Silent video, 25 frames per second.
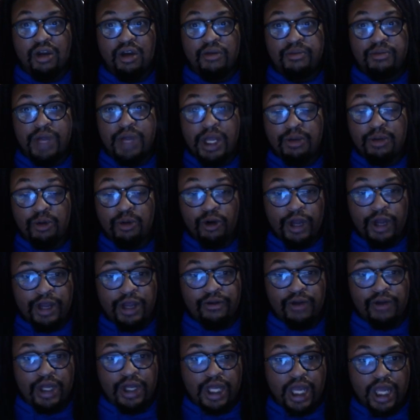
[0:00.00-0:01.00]
People
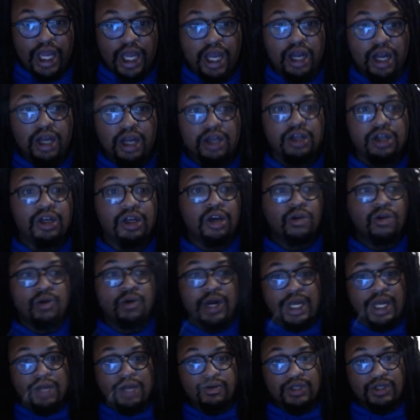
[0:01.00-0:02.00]
even cared when
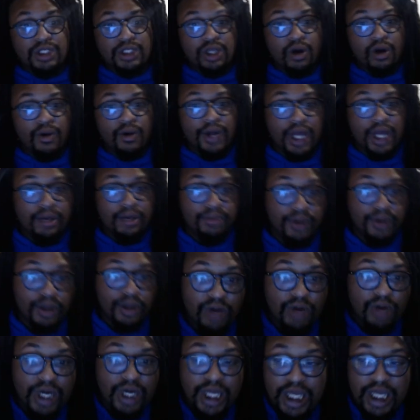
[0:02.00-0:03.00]
he was going up,
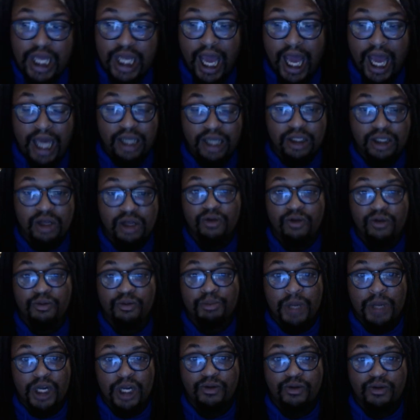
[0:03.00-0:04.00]
when he had a little
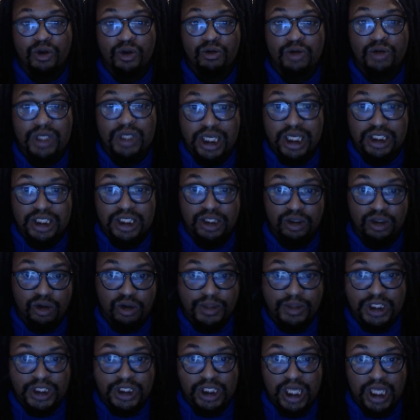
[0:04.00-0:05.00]
mini feud with Dexter
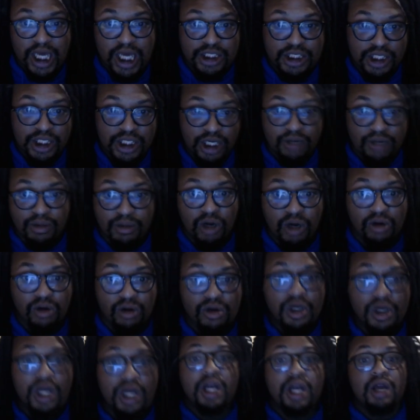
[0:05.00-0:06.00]
Lumis last year, bro.
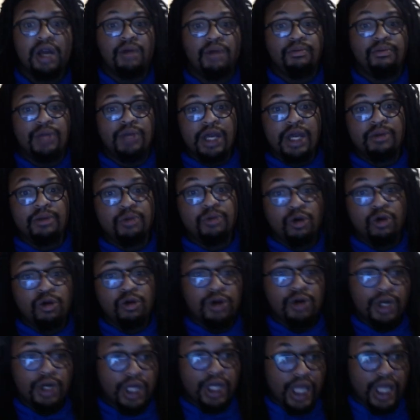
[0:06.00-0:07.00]
People
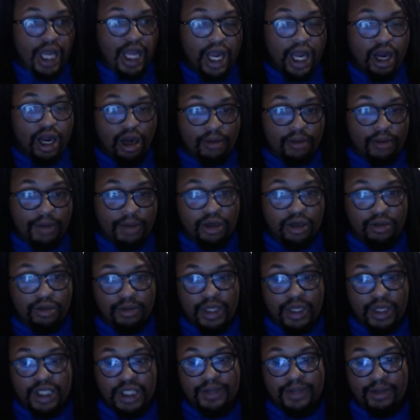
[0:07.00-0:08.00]
care about The
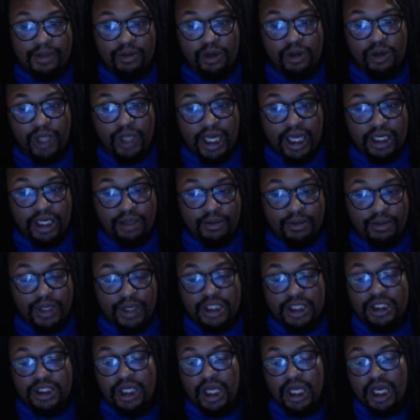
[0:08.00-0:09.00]
Miz. People like The
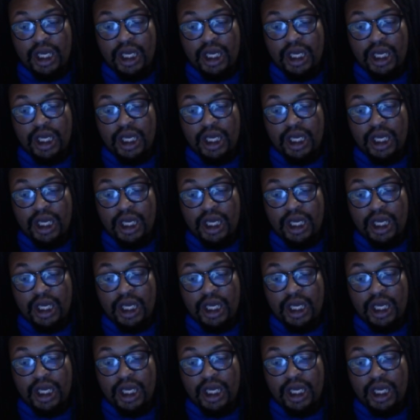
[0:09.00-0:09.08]
Miz.